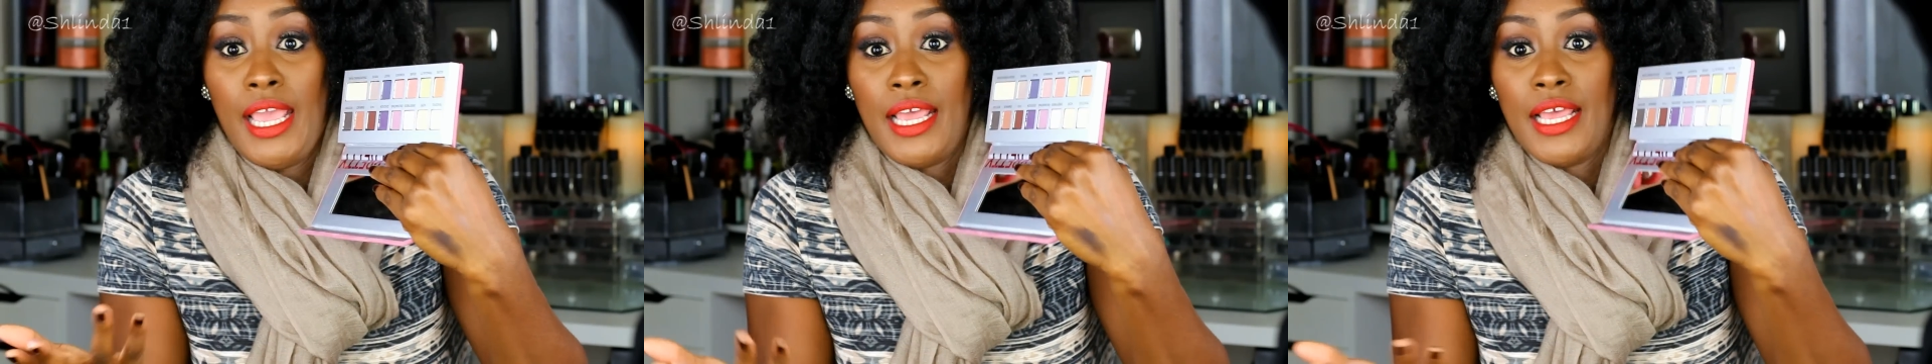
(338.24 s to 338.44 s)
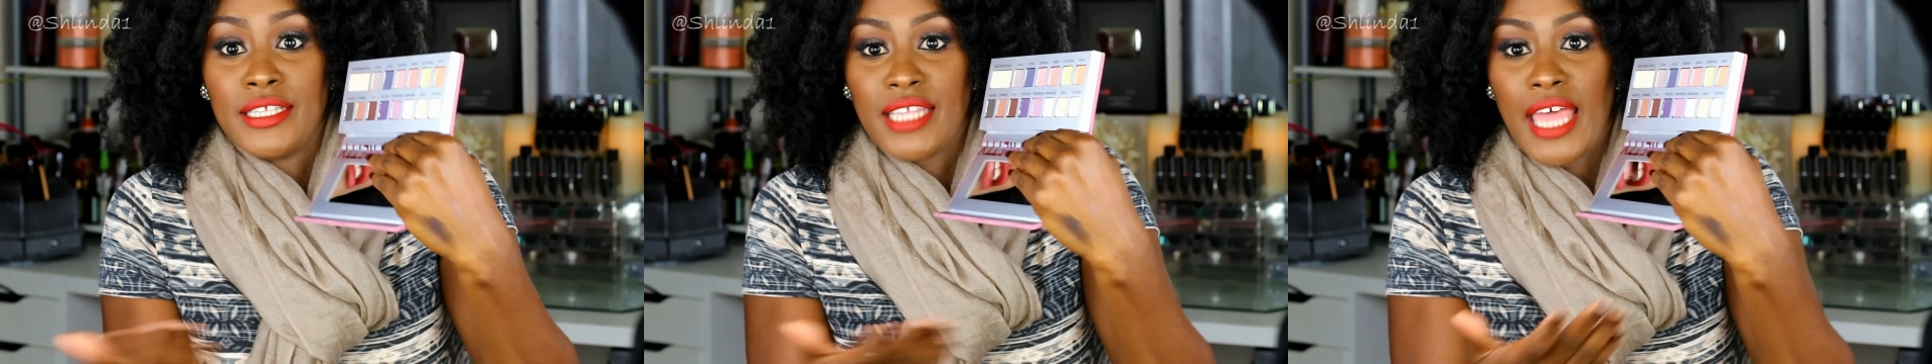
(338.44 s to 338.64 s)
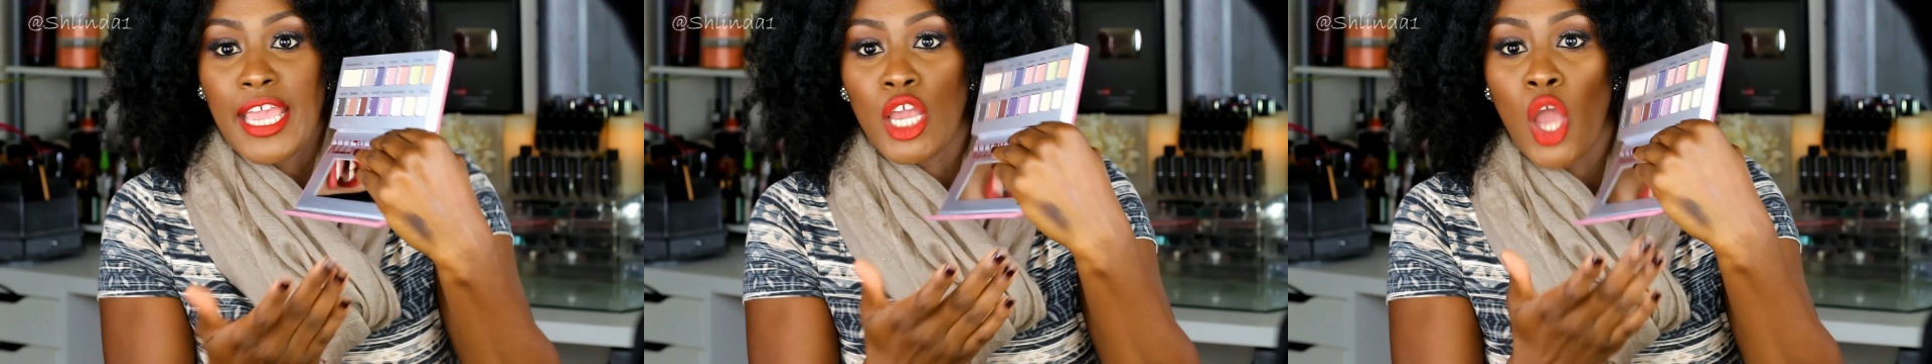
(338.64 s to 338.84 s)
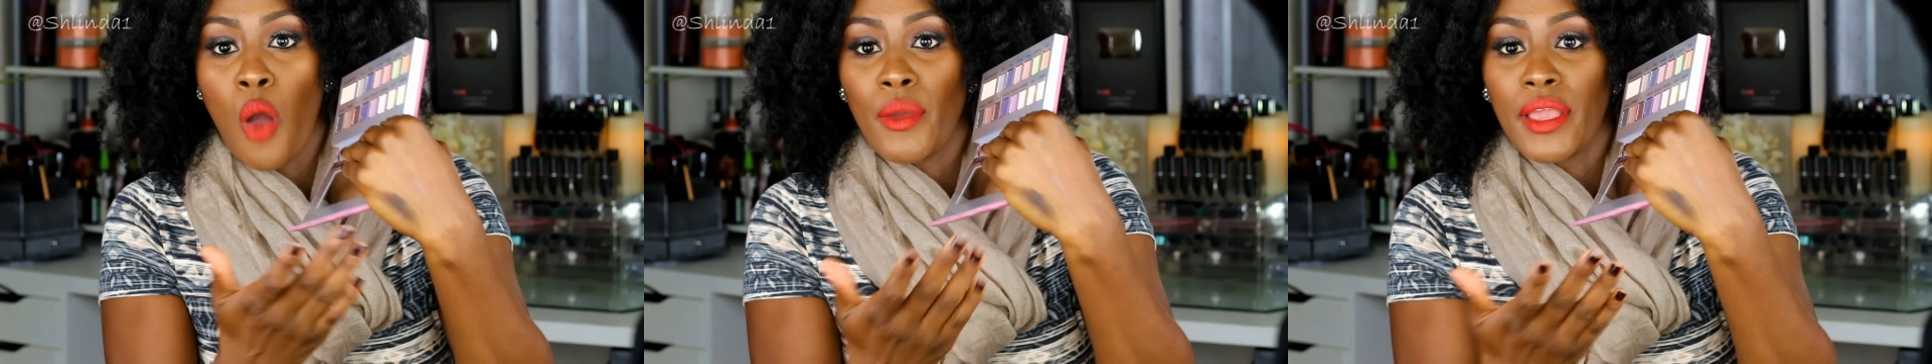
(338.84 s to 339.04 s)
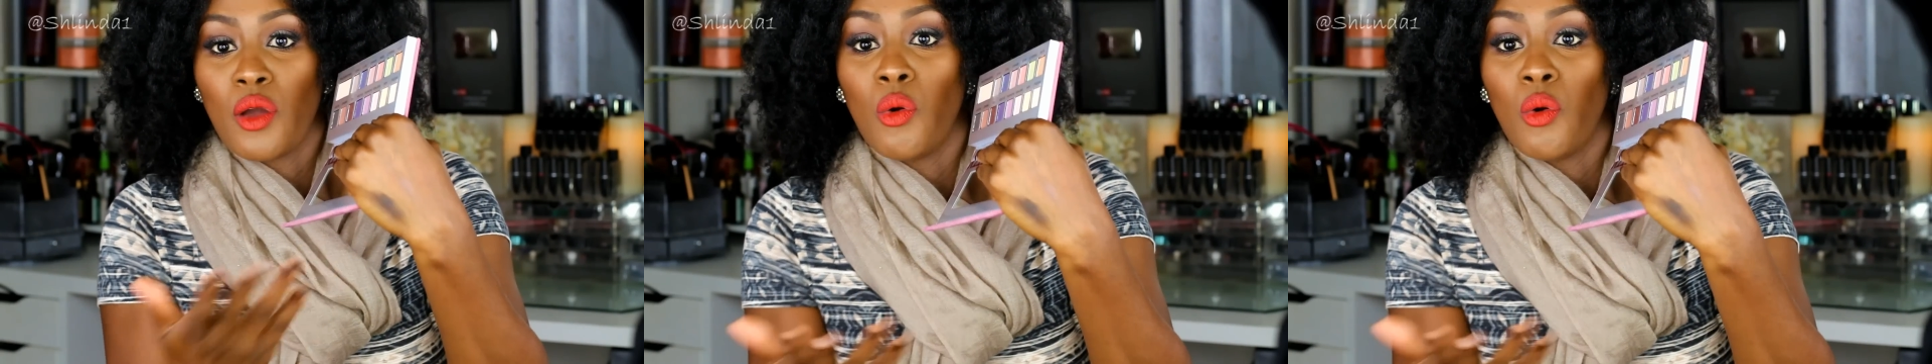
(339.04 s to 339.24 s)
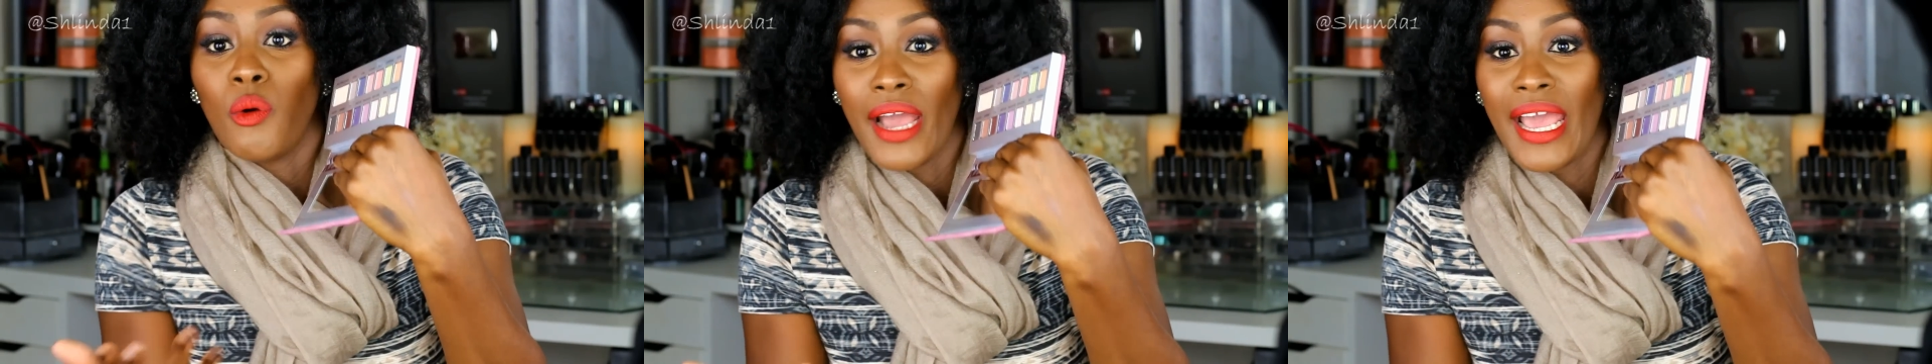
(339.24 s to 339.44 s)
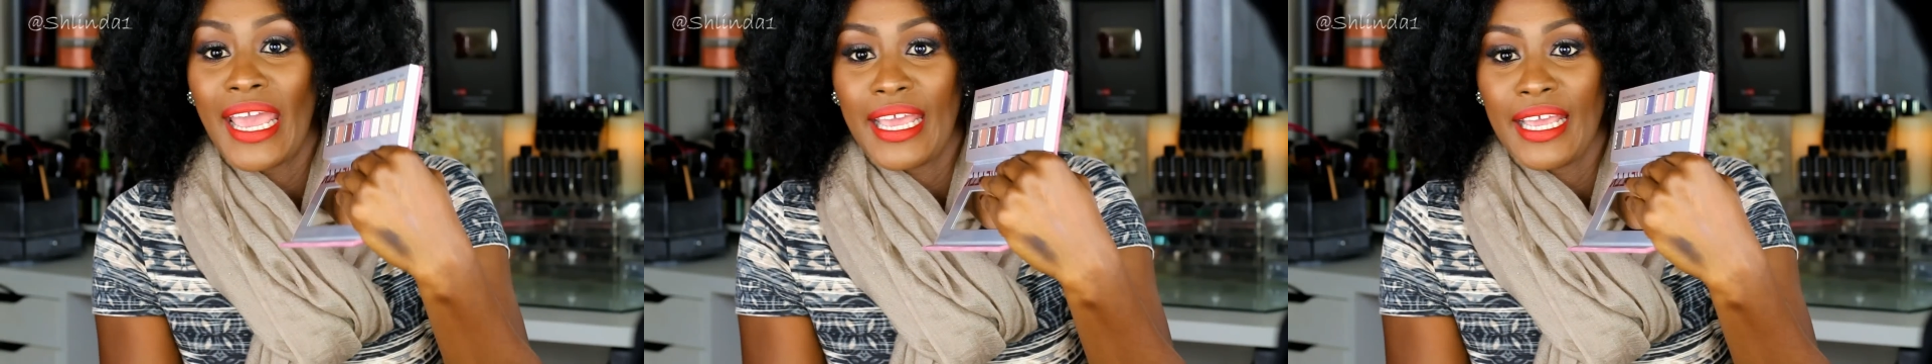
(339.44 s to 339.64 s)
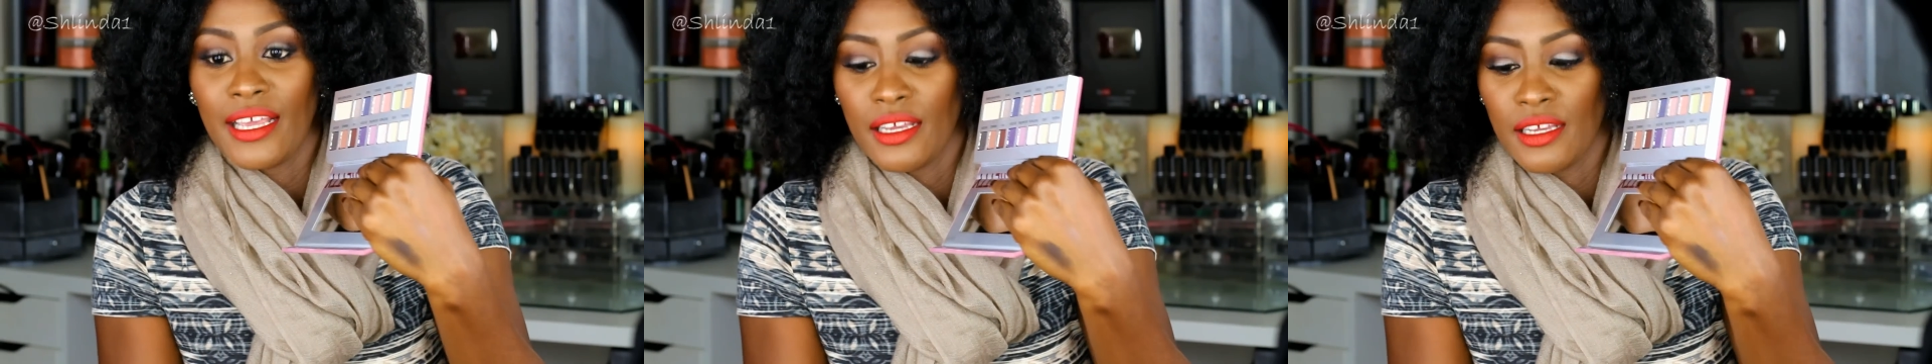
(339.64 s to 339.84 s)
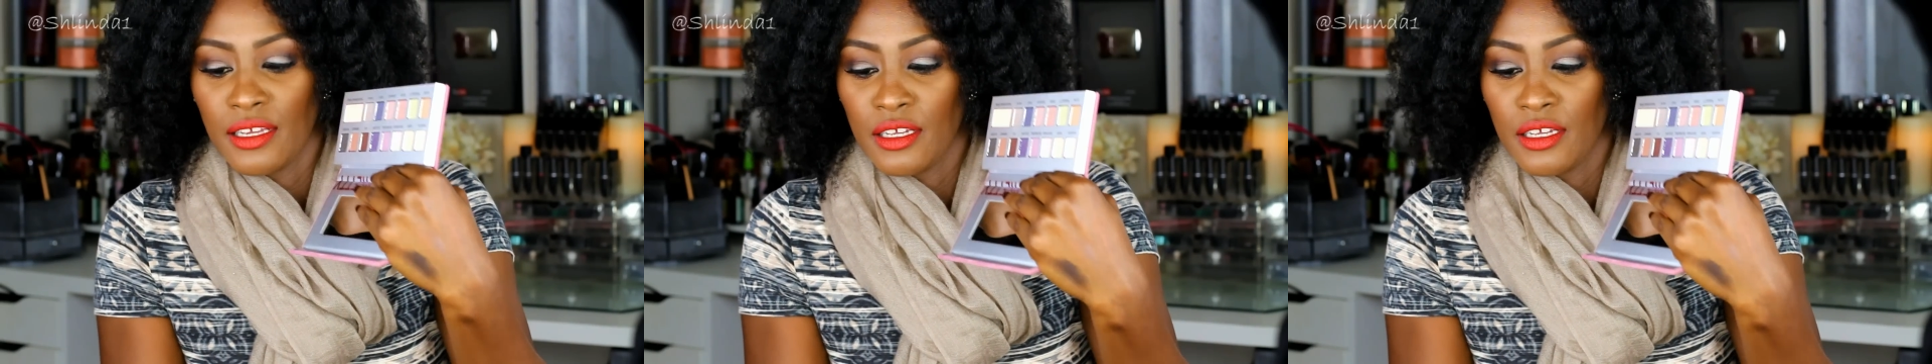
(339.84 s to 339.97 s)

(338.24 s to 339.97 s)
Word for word: It's like going away.